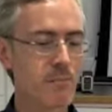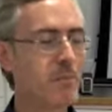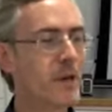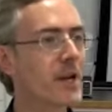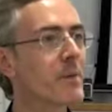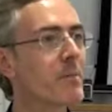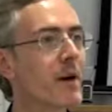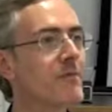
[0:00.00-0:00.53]

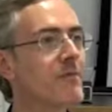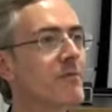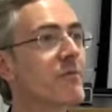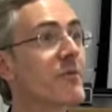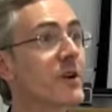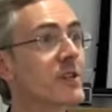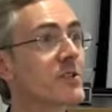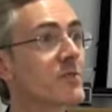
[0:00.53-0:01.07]
pick up on
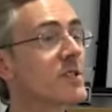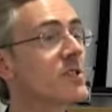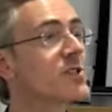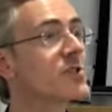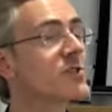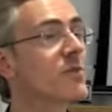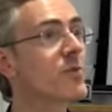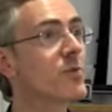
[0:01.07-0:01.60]
various
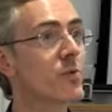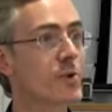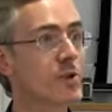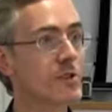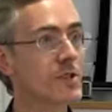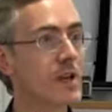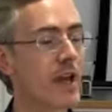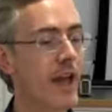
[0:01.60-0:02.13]
features of the
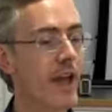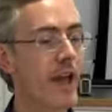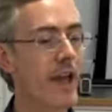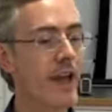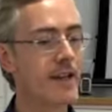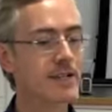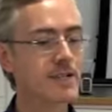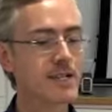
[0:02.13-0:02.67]
world
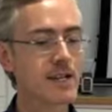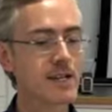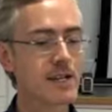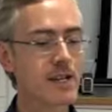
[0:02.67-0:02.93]
and